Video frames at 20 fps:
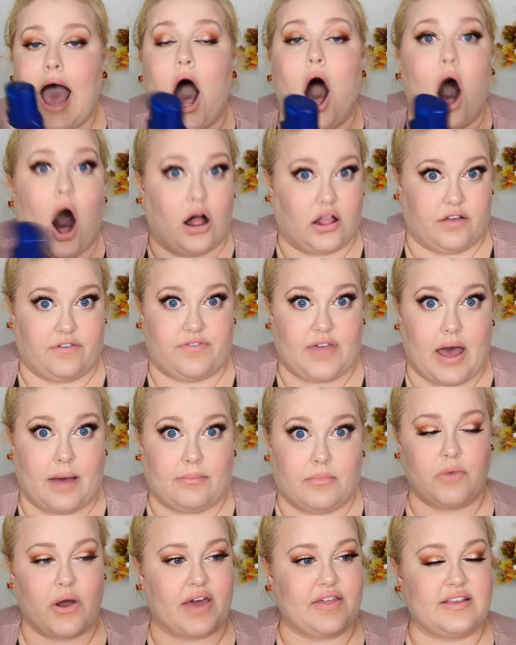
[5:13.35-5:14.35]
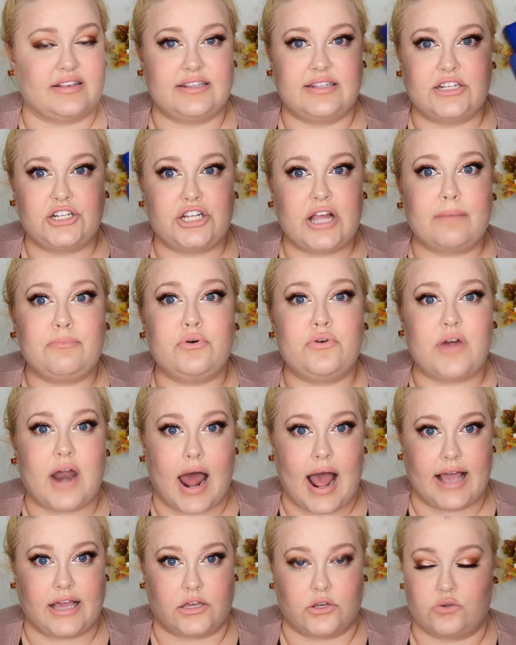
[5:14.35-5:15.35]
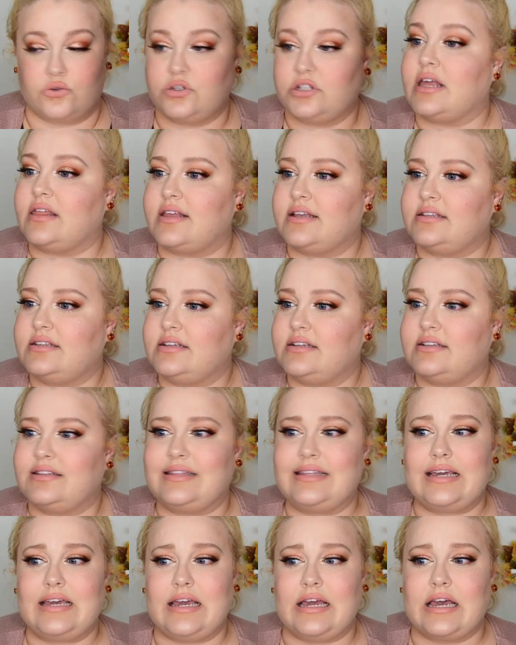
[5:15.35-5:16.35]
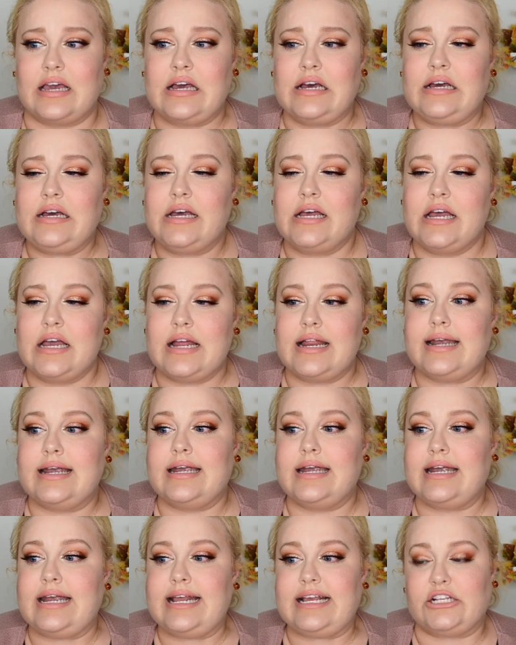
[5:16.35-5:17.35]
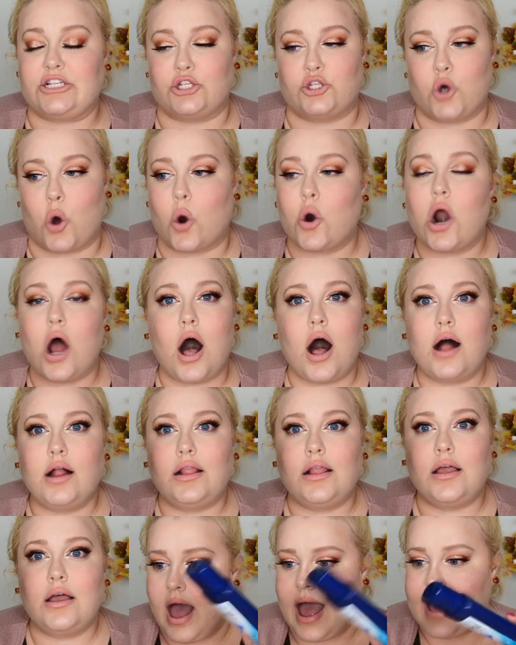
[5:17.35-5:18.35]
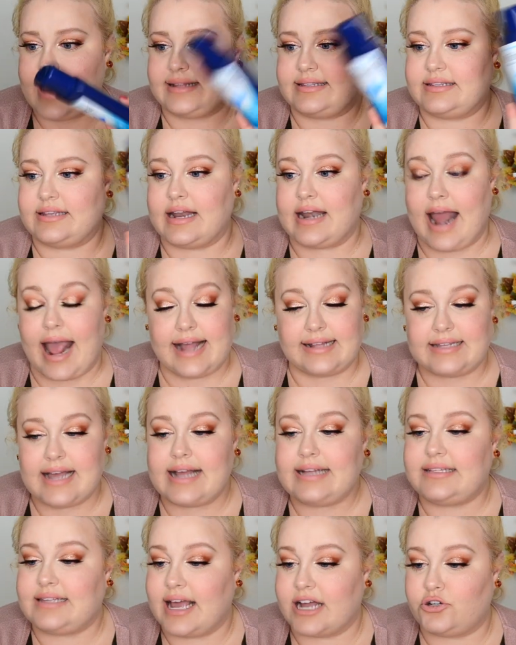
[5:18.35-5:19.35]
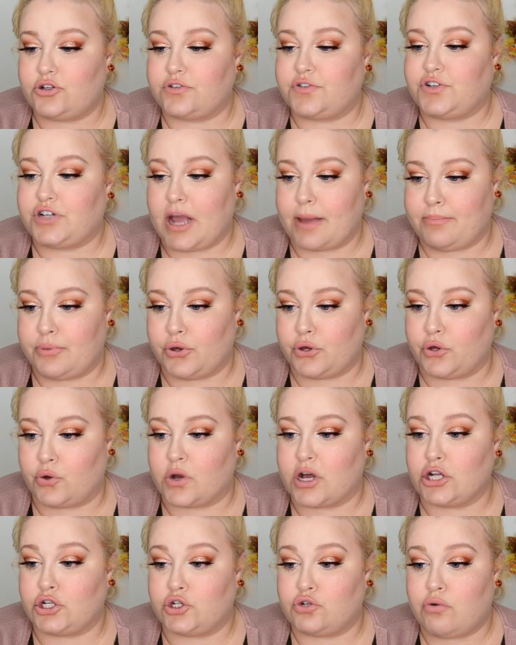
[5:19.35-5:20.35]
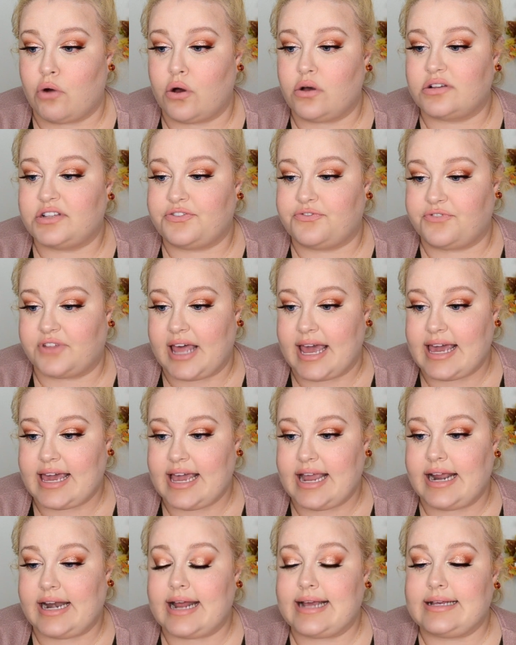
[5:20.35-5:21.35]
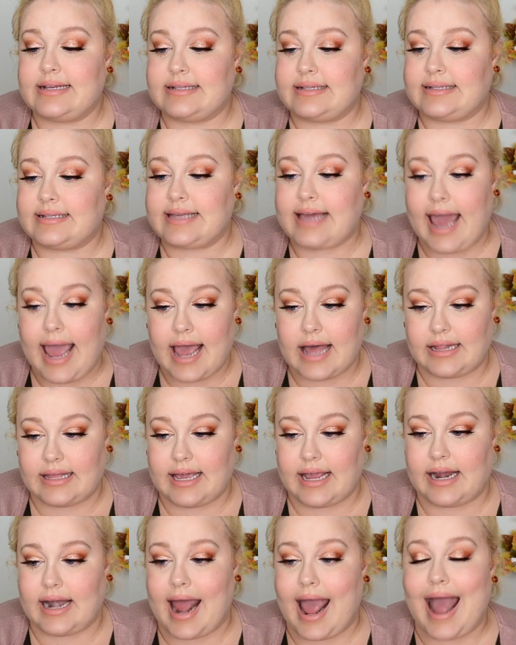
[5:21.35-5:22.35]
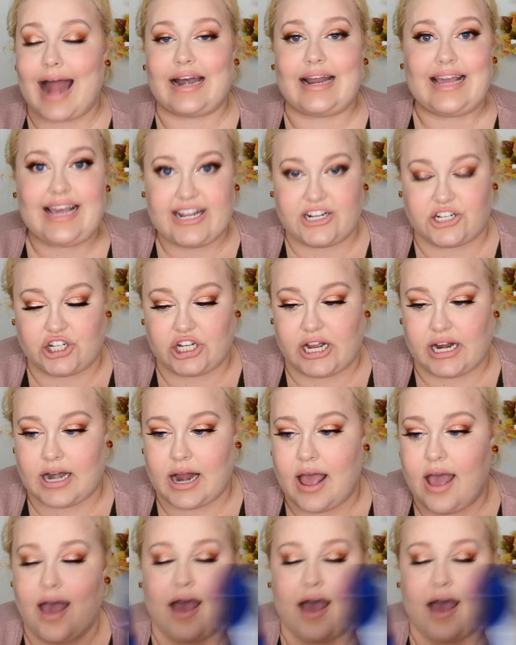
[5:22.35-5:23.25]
all of them. Okay, this is the shampoo that I use. This is the Nizoral. It's an anti-dandruff shampoo, controls flaking, scaling, and itching.